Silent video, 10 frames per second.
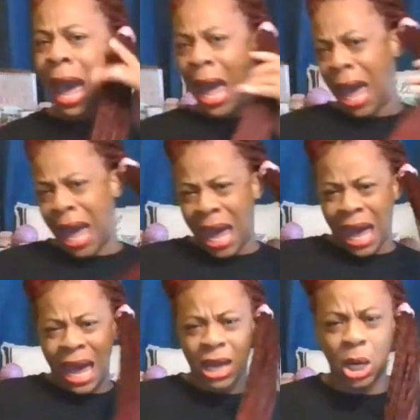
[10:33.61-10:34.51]

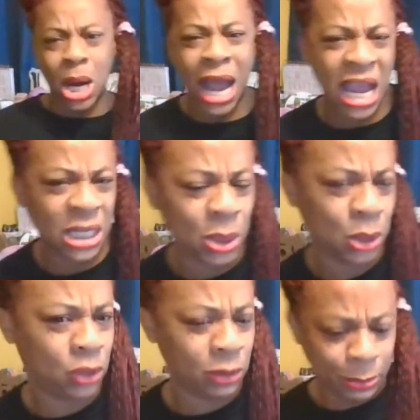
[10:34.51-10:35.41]
I ain't no
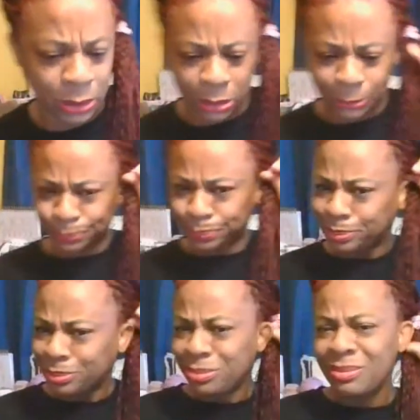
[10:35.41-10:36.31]
stripper, girl.
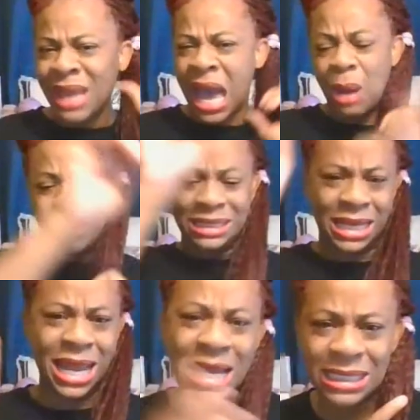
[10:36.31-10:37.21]
I was
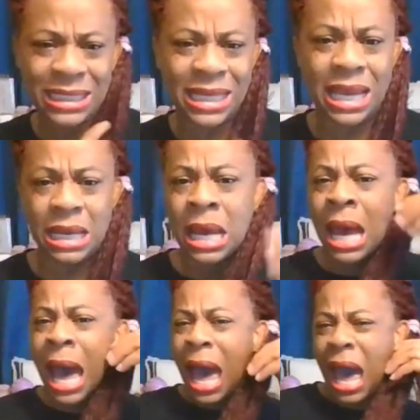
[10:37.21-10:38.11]
an entertainer.
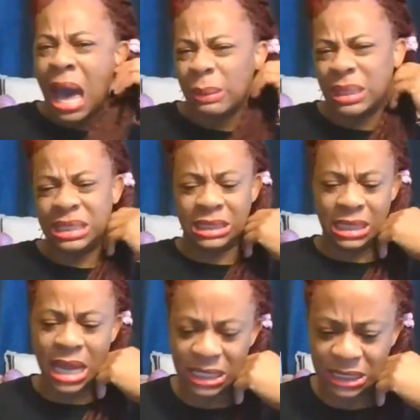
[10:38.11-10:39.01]
I was
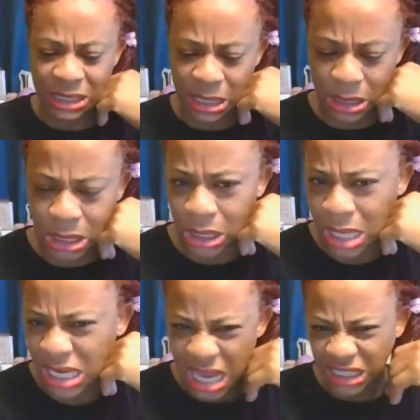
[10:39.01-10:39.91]
an entertainer,
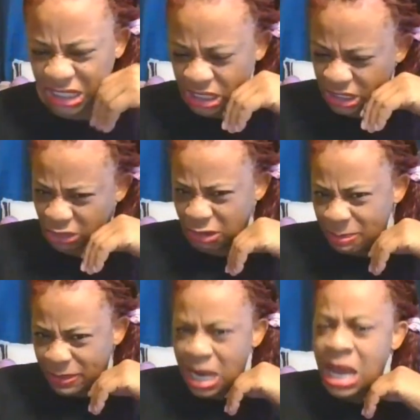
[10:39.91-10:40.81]
girl. That's a
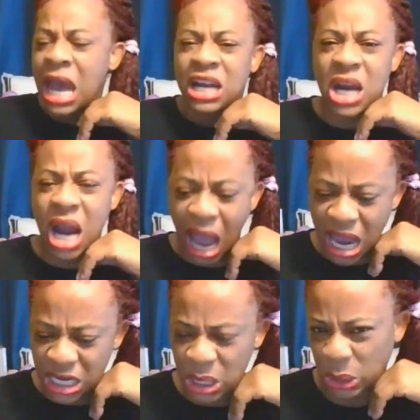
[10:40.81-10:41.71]
stripper. Girl,
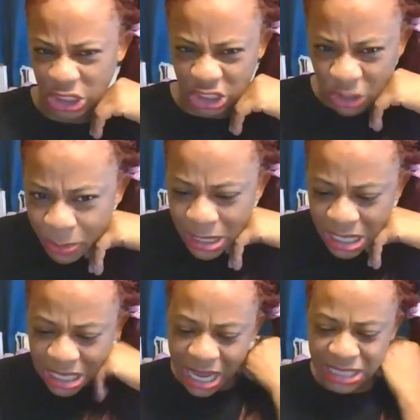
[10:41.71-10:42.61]
I ain't no stripper,
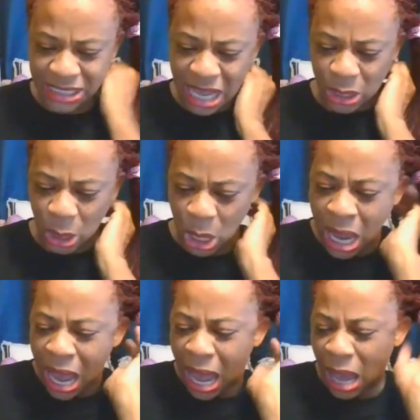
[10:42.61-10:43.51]
nothing like that, girl.
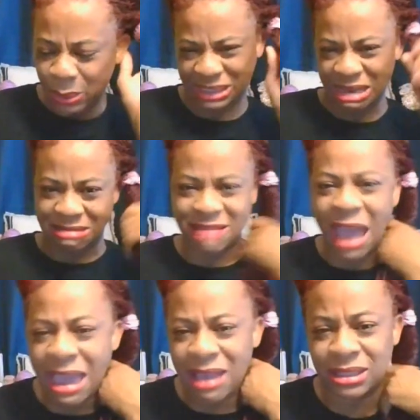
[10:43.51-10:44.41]
I was a
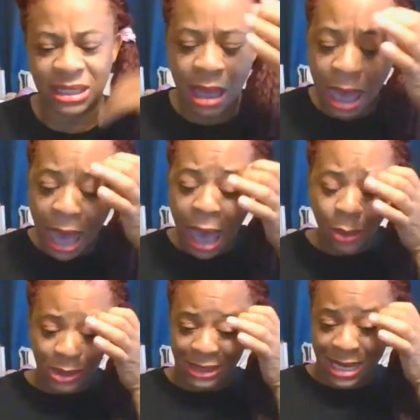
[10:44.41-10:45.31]
dancer.
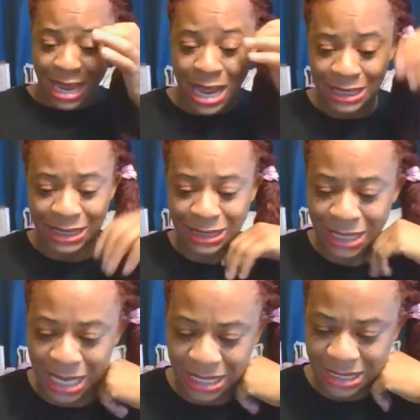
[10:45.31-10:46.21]
I was an
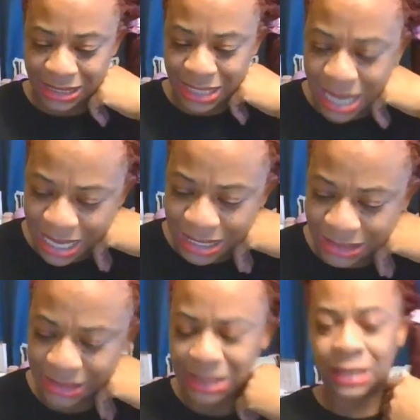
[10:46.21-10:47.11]
entertainer,
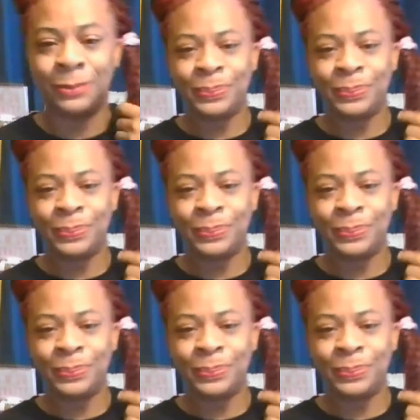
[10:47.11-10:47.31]
dancer.